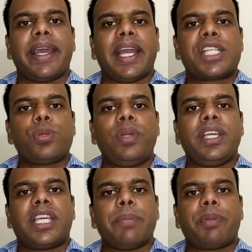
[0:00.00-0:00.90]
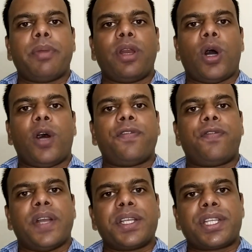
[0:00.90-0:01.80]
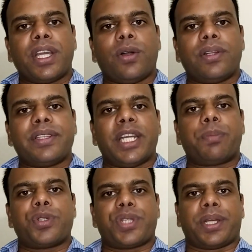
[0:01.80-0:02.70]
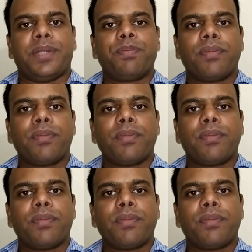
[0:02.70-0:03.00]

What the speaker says: actually capable of functioning on that project,